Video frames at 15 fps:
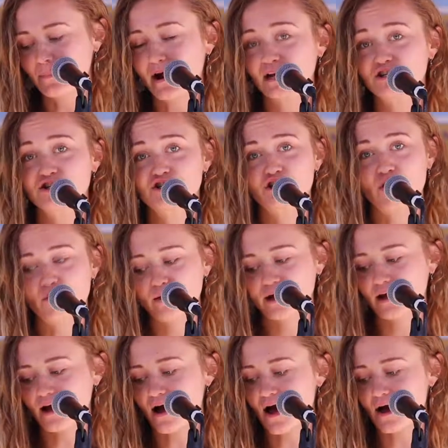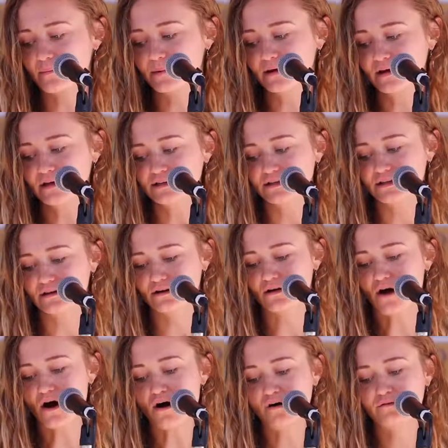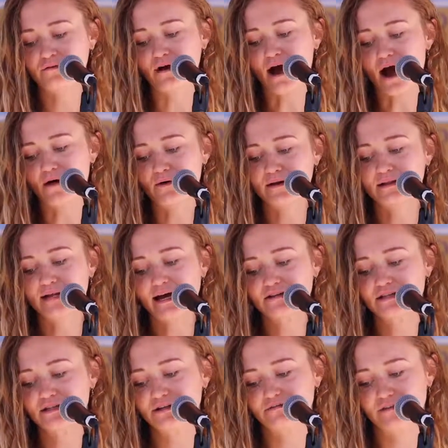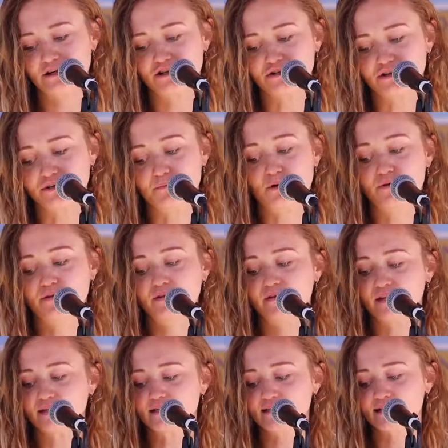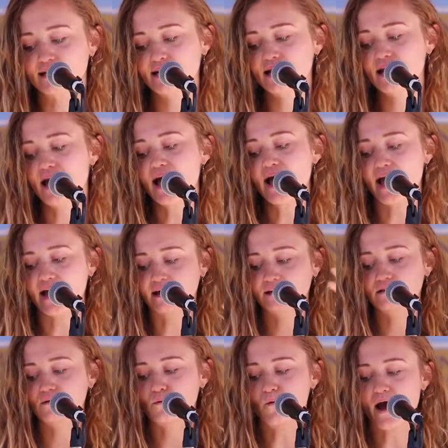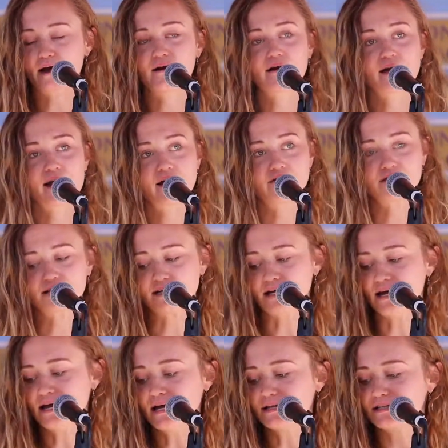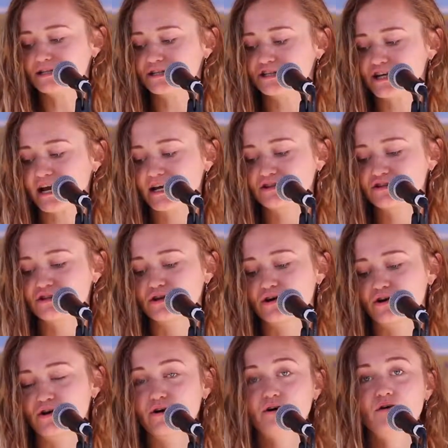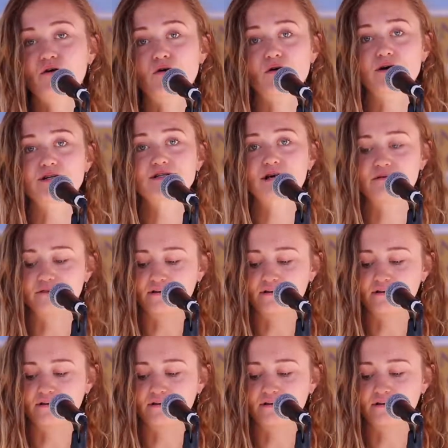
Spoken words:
by showing up to the call for our elected officials, both in this city and in the wider county, to change the current course of